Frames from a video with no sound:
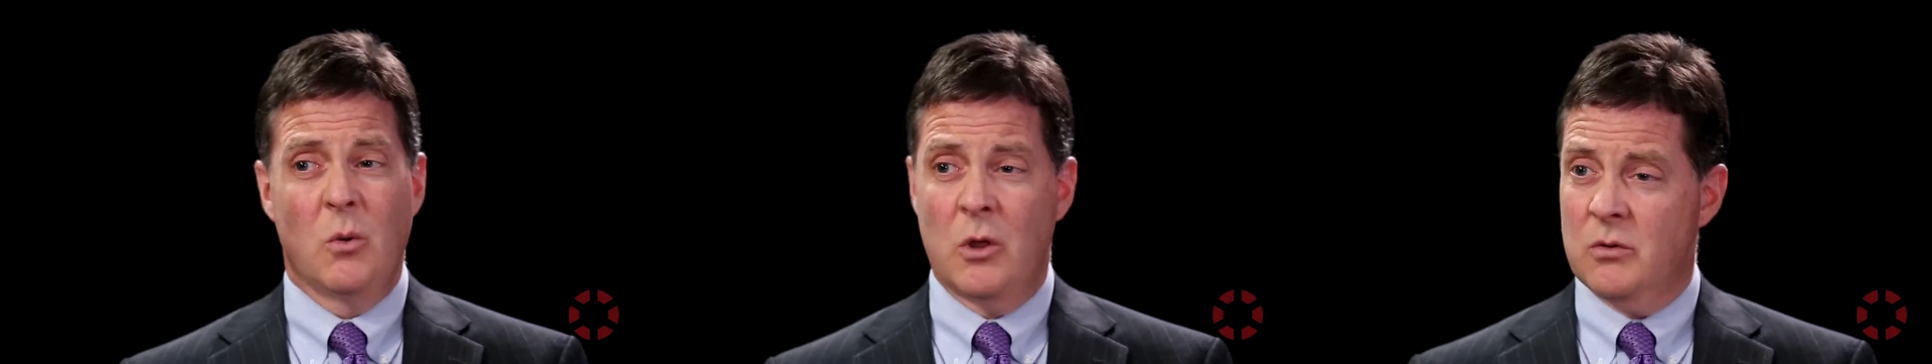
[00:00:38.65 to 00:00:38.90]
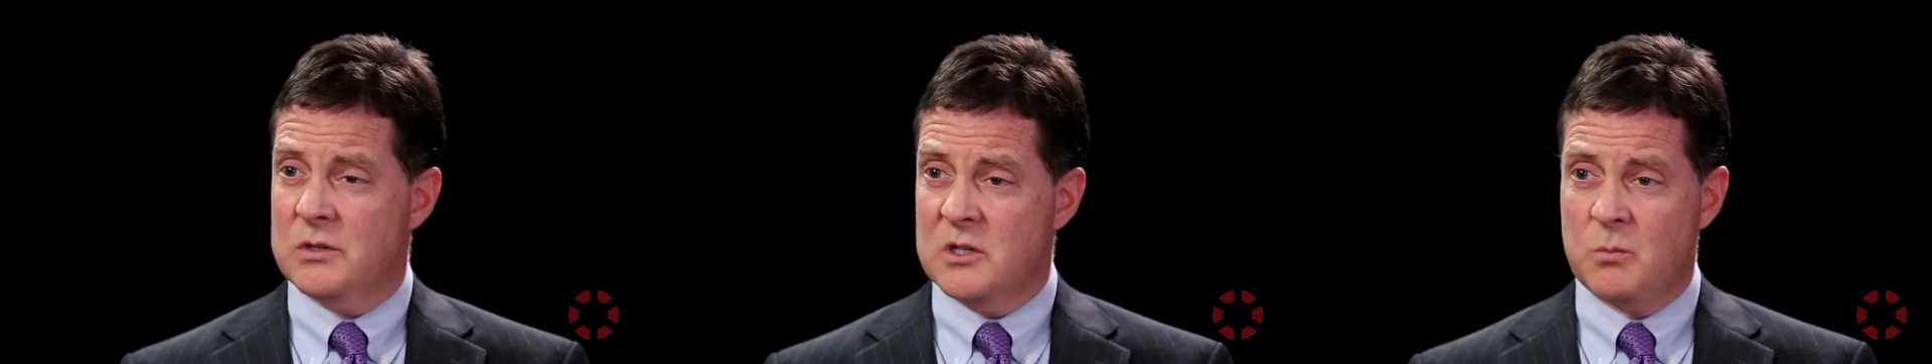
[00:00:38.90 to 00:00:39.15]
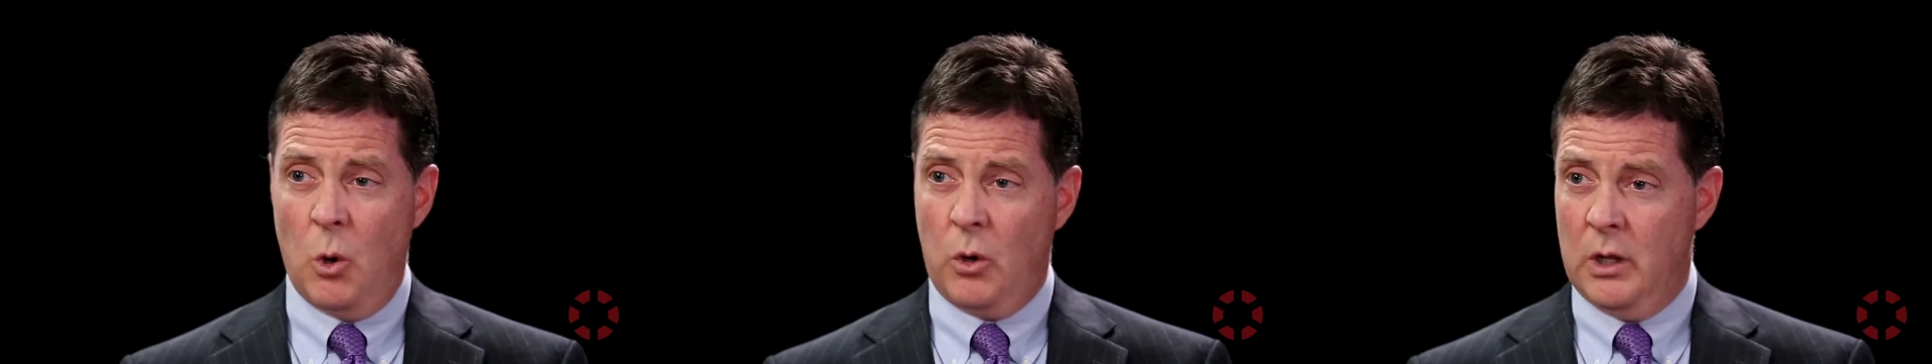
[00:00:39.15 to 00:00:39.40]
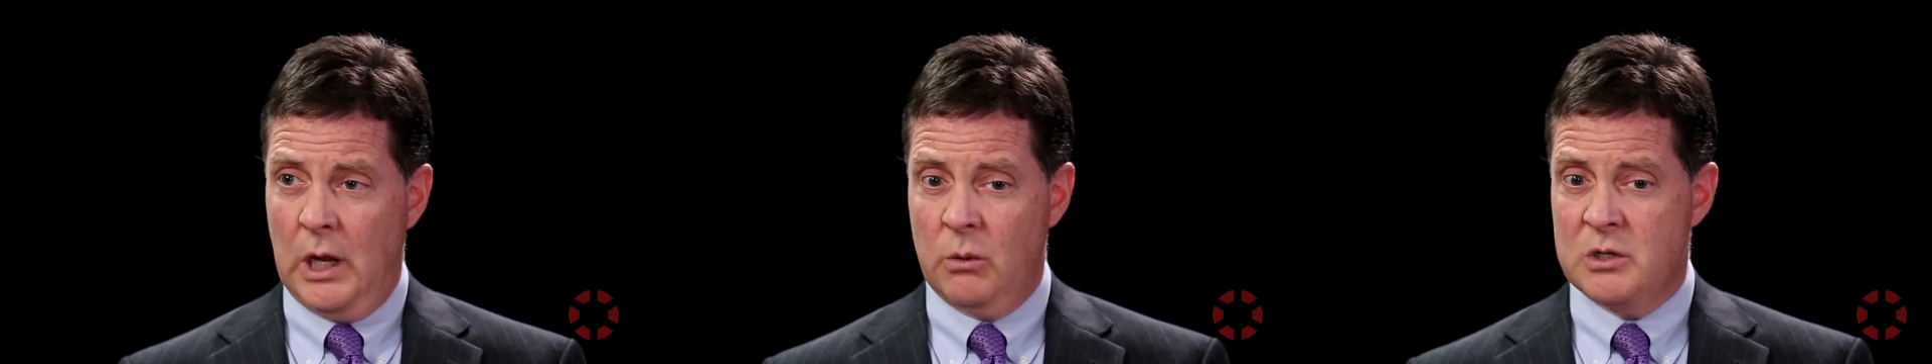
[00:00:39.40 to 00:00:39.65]
whether it's a
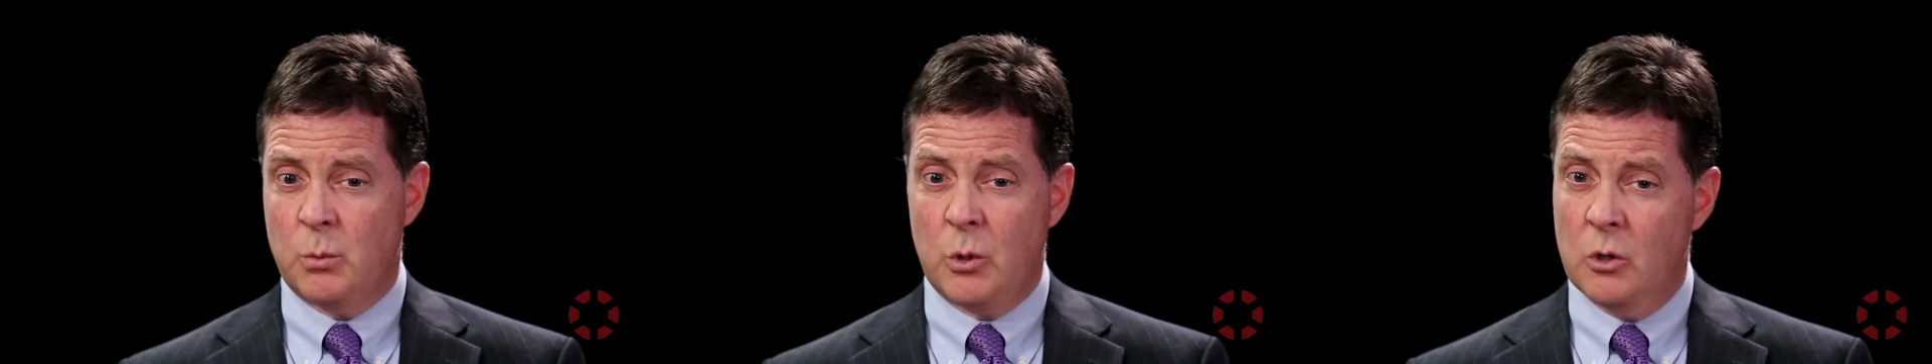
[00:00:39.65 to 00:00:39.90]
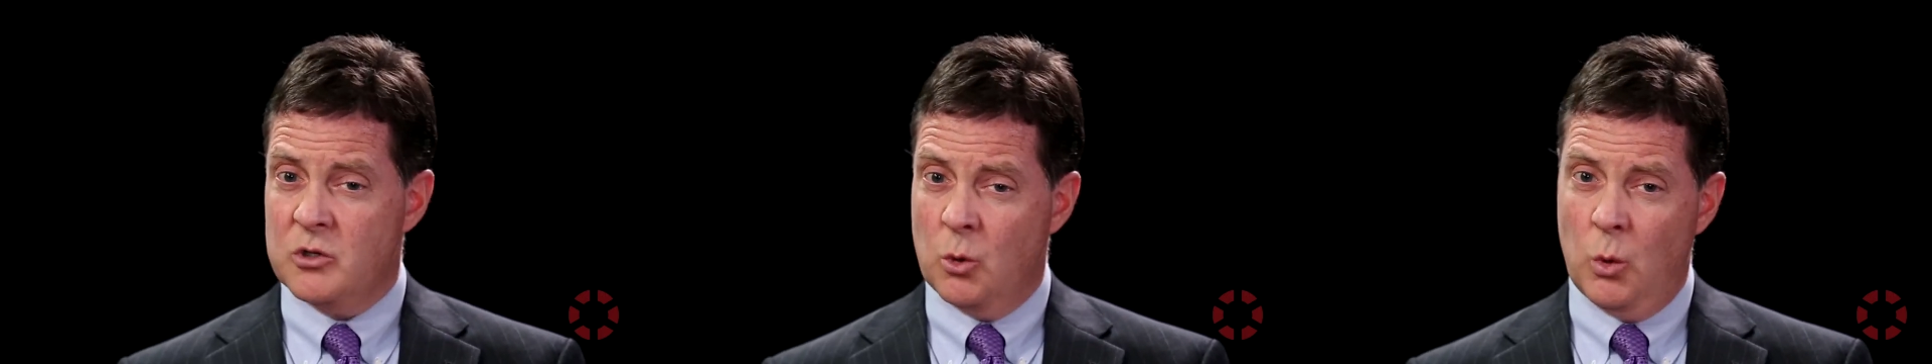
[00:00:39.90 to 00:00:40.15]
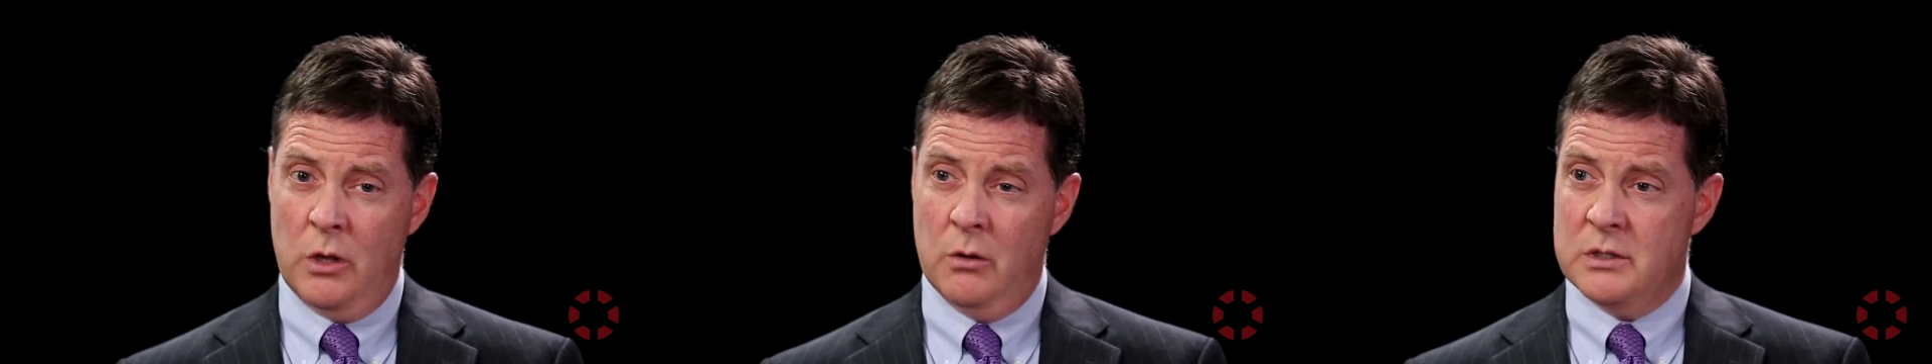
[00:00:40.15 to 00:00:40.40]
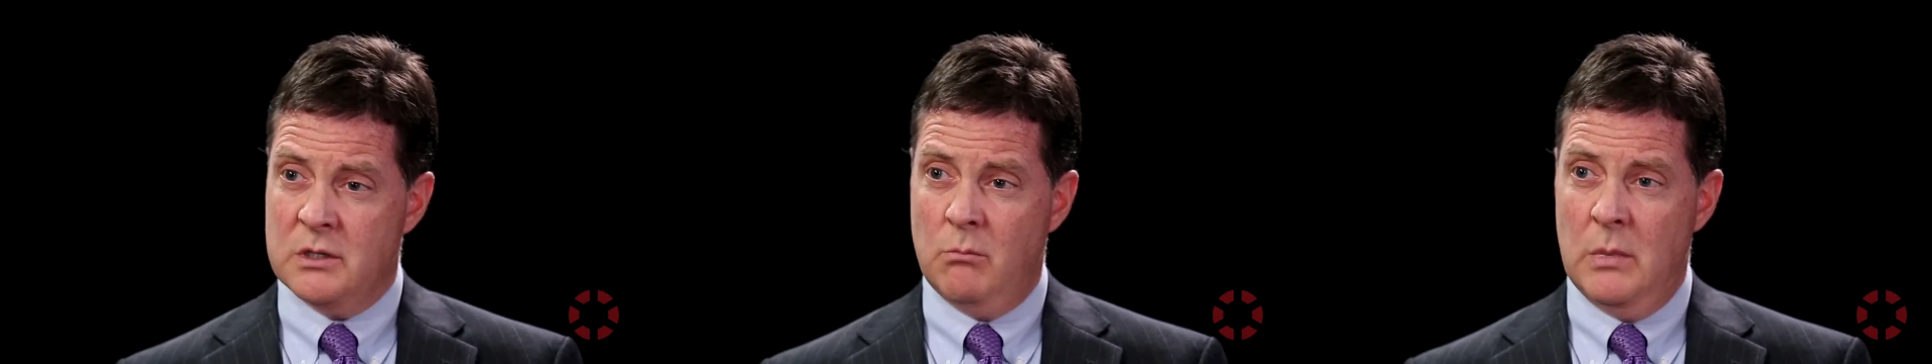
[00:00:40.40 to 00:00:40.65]
spoken language approach, or
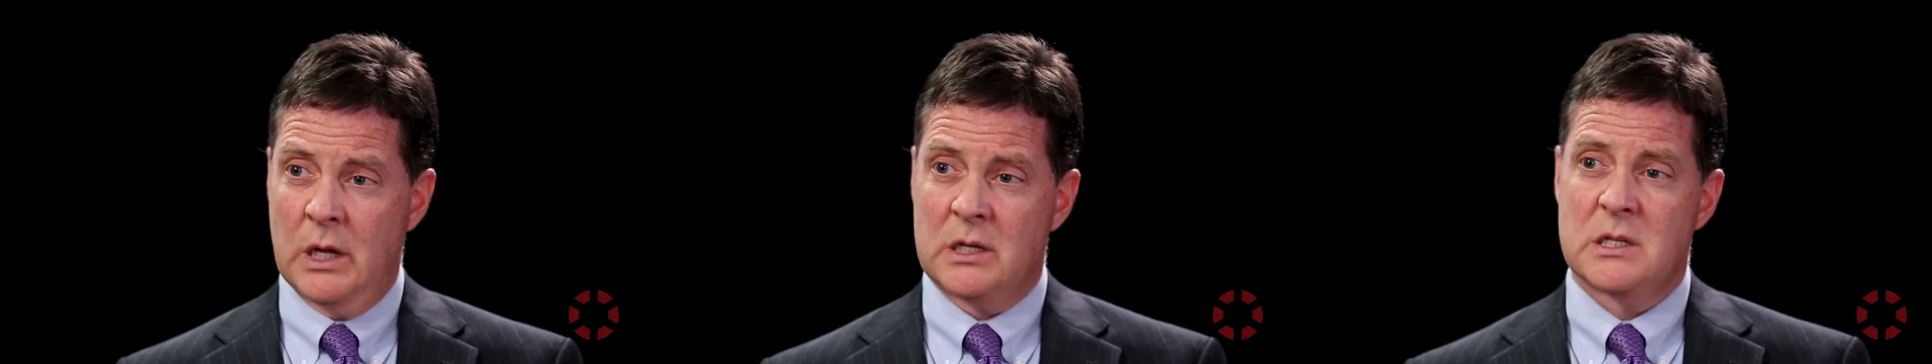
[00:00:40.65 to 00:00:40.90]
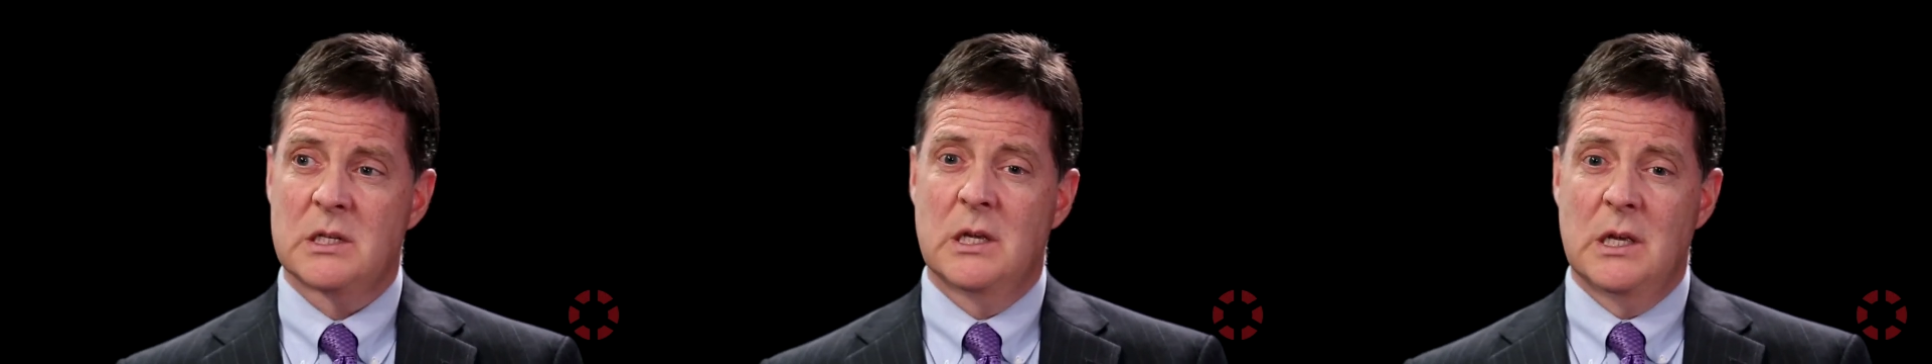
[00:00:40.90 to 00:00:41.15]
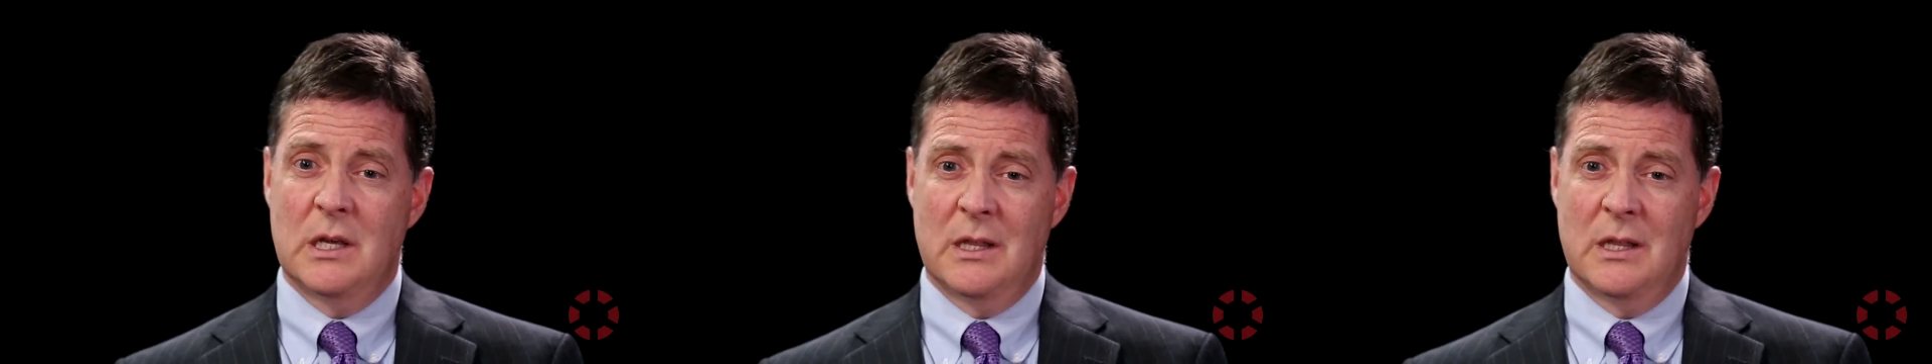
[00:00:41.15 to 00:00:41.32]
whether it's a mix.